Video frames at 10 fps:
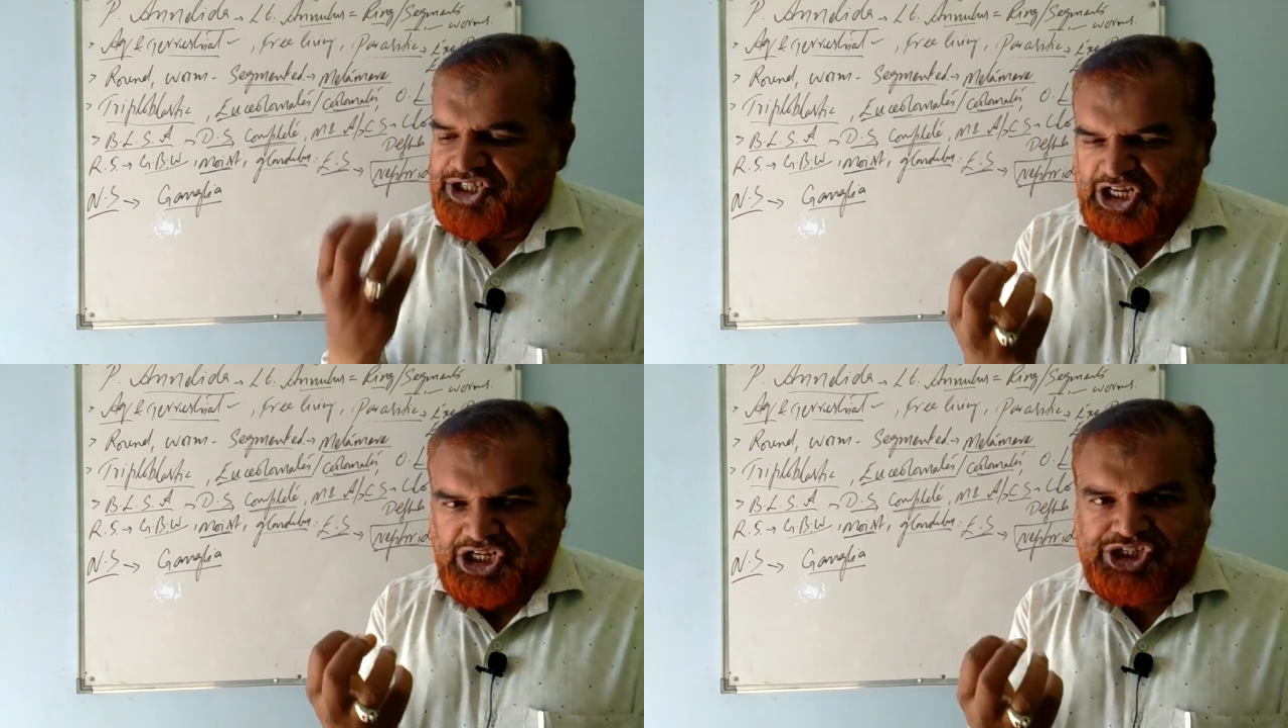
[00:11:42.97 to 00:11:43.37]

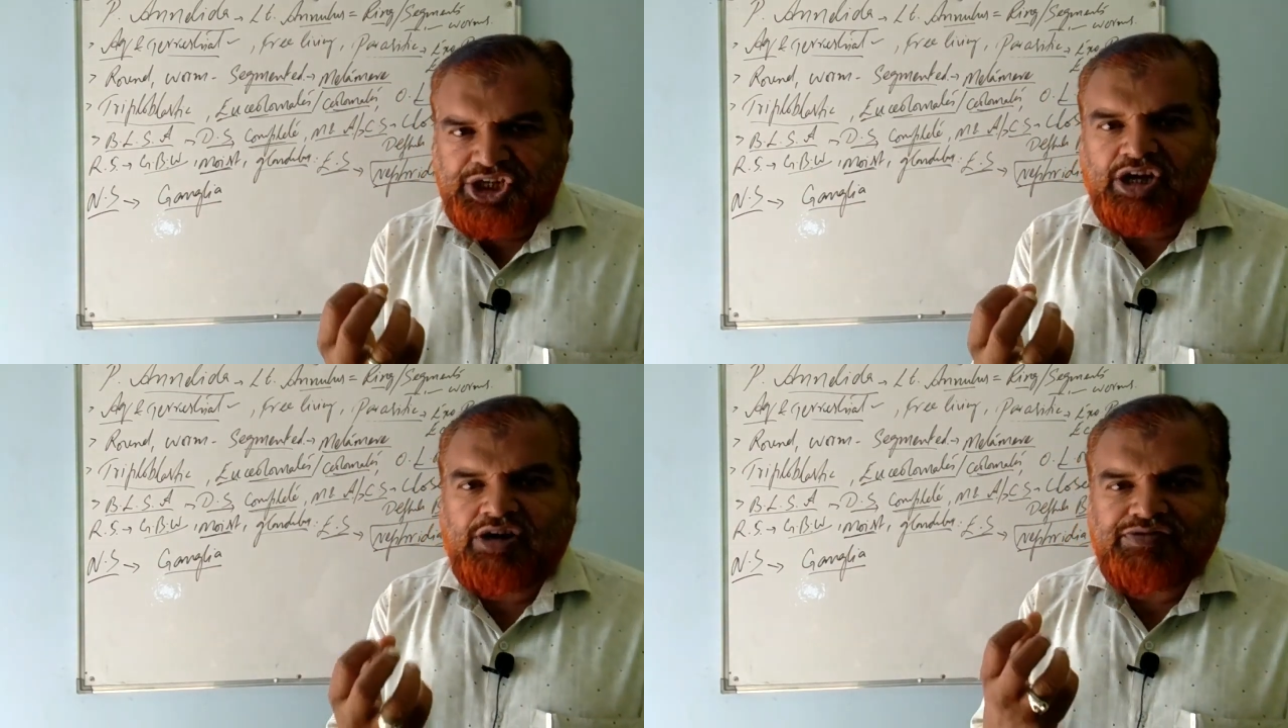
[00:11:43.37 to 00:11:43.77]

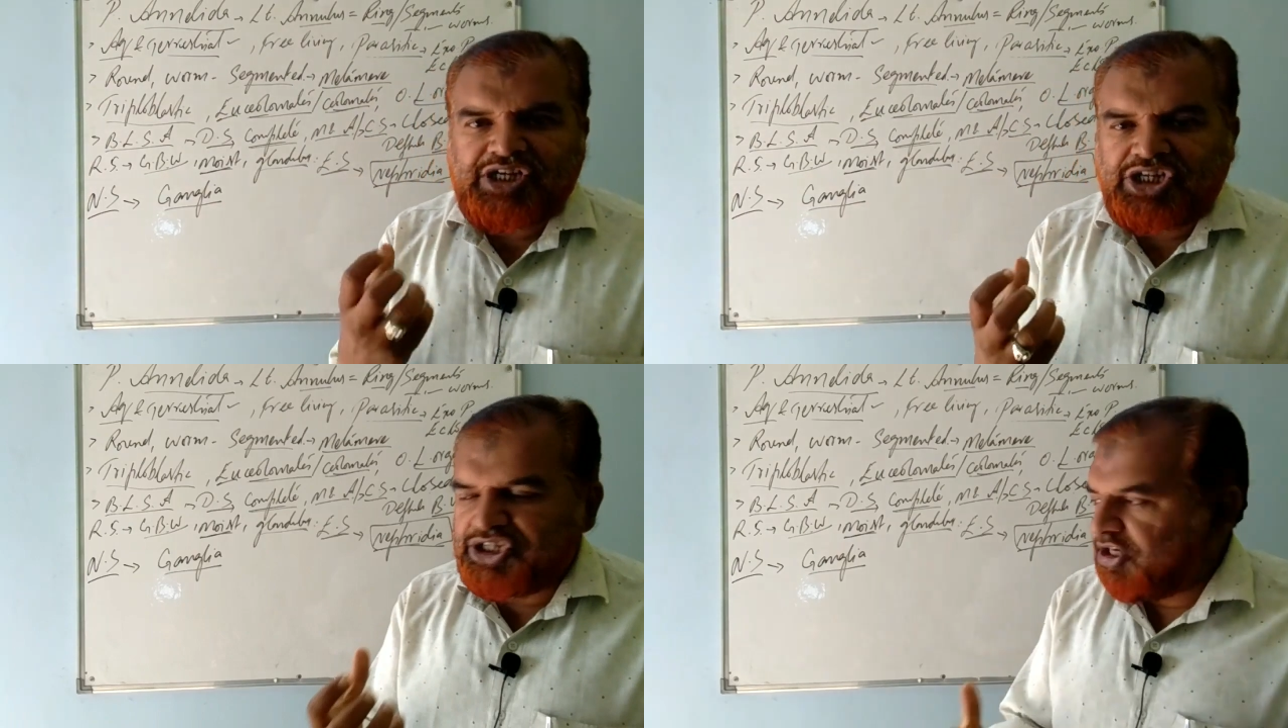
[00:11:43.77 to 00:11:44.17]
junction of
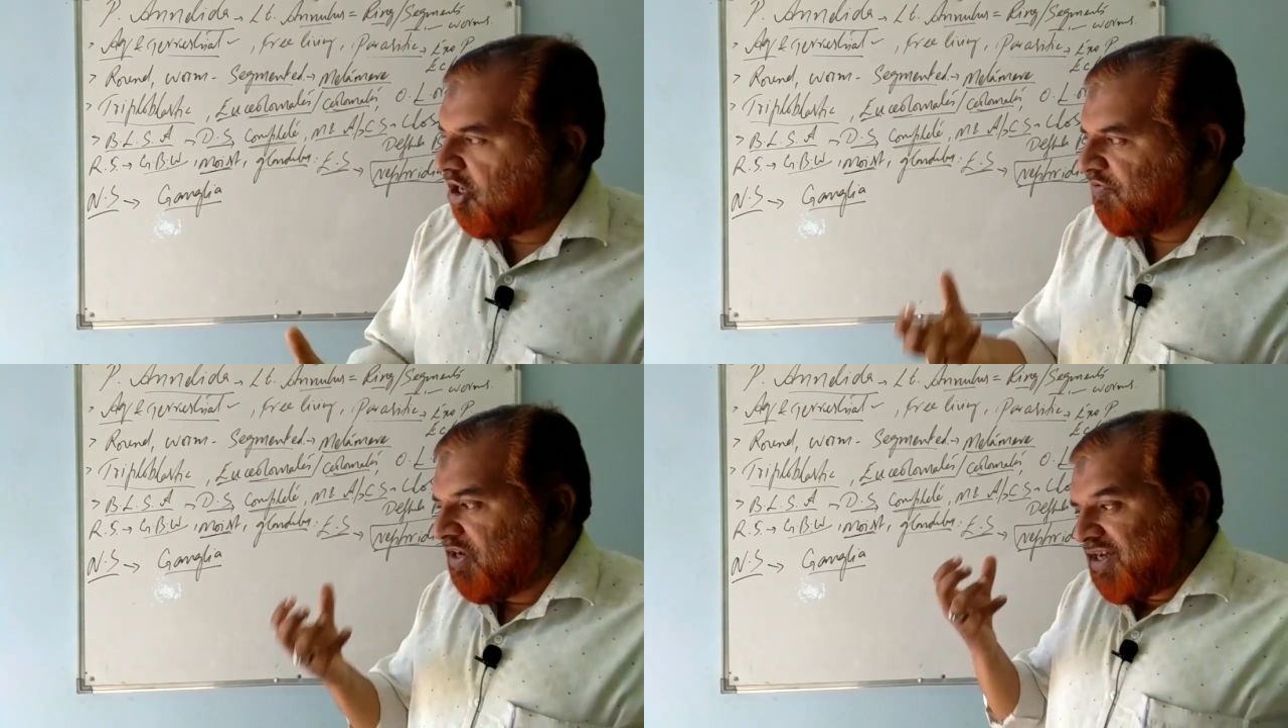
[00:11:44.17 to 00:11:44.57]

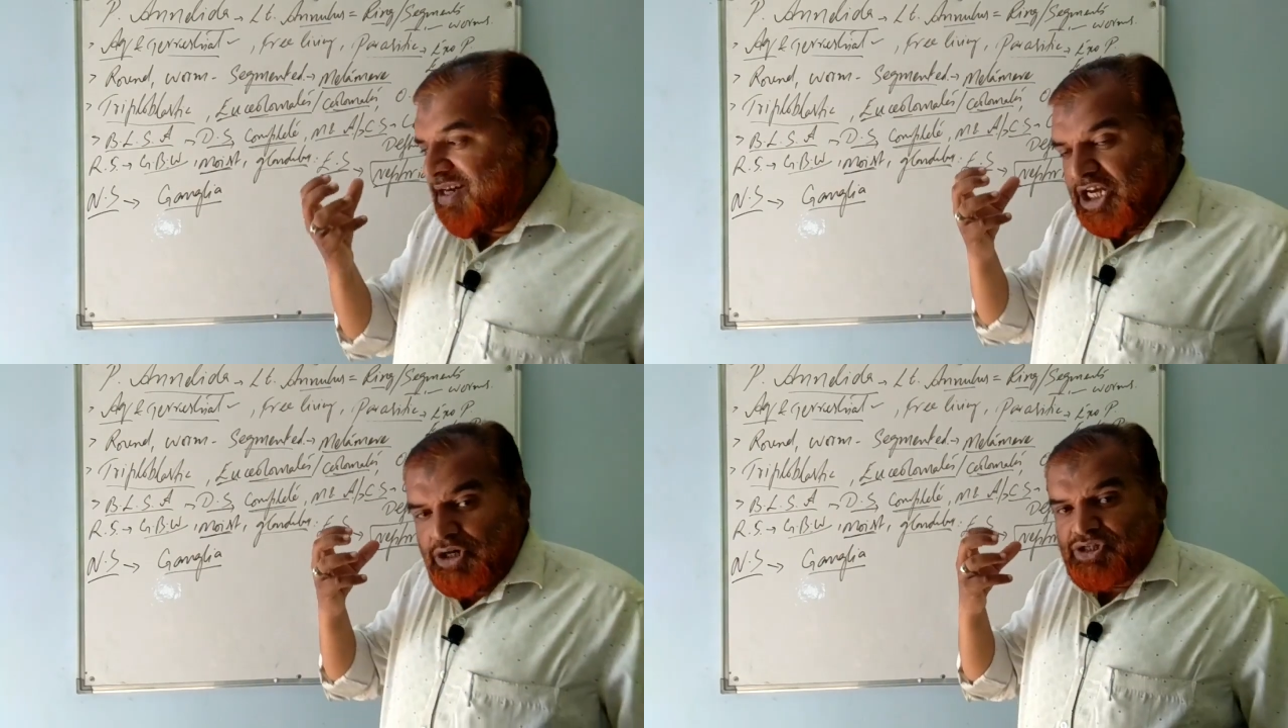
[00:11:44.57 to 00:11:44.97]

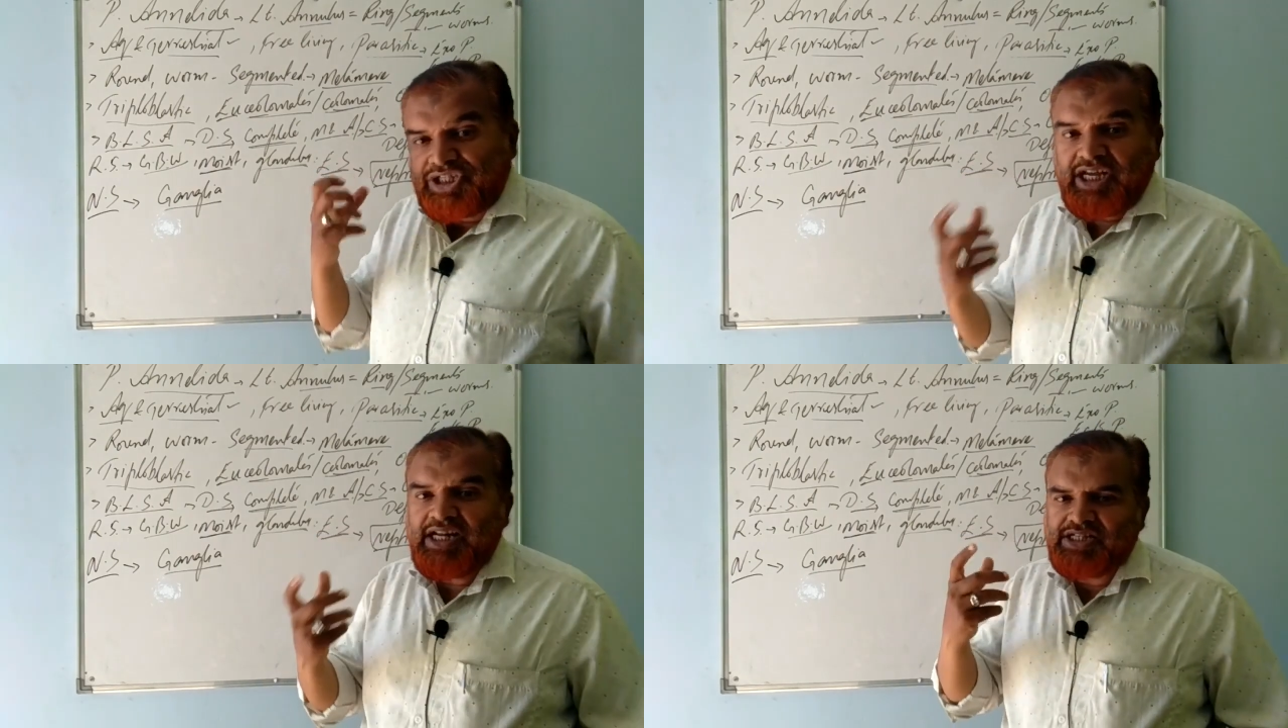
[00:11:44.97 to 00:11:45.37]
nerve
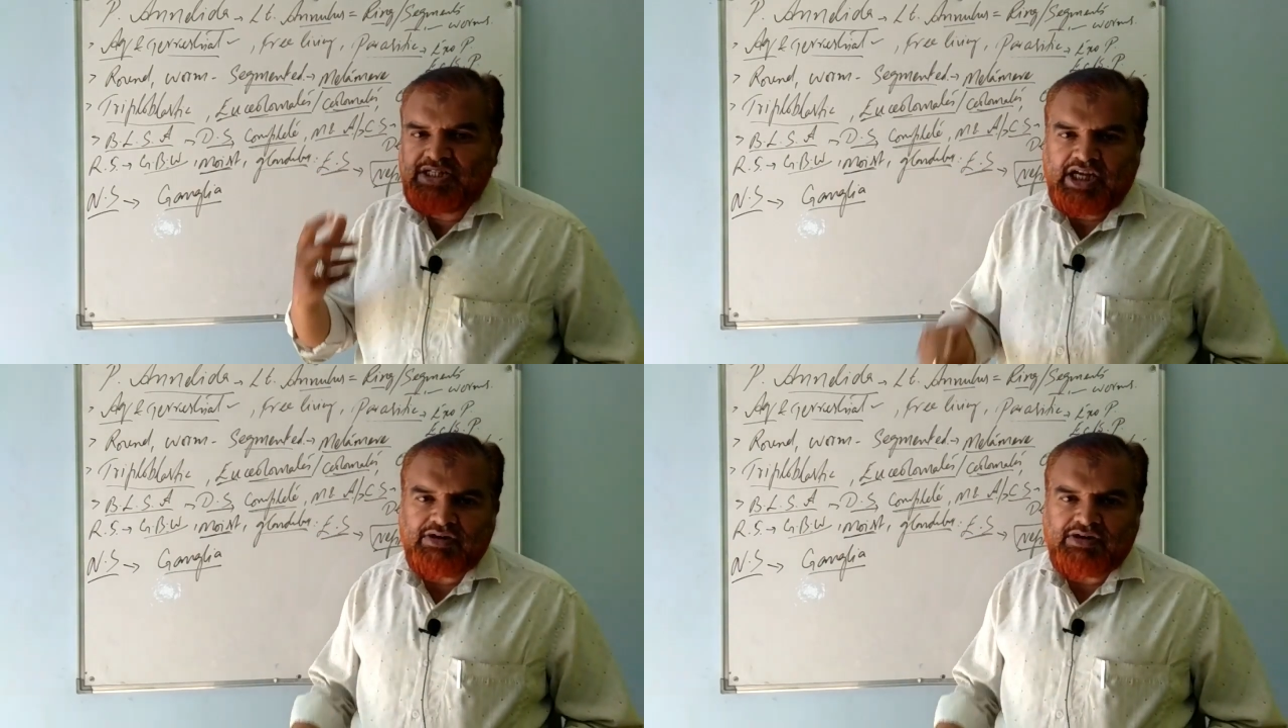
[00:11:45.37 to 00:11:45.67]
cells.